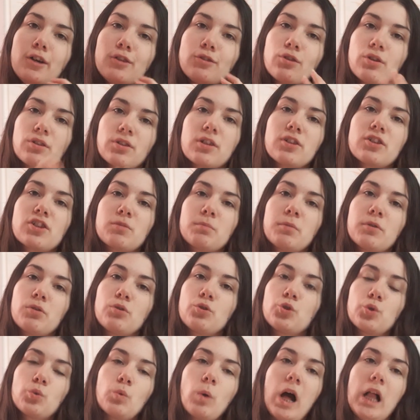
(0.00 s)
total
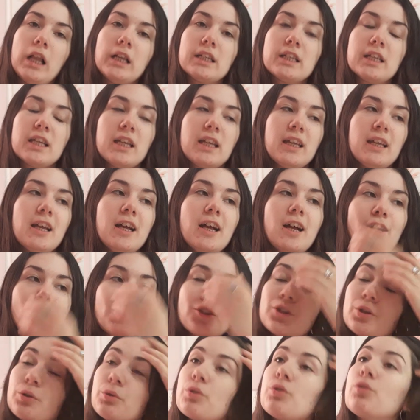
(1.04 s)
spirituality.
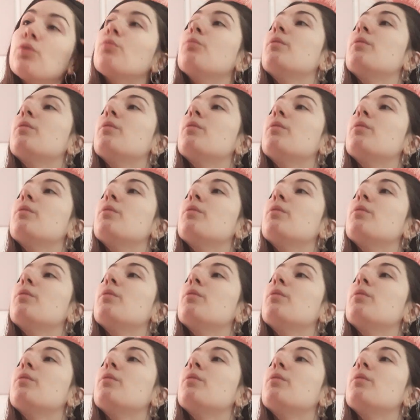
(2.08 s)
So you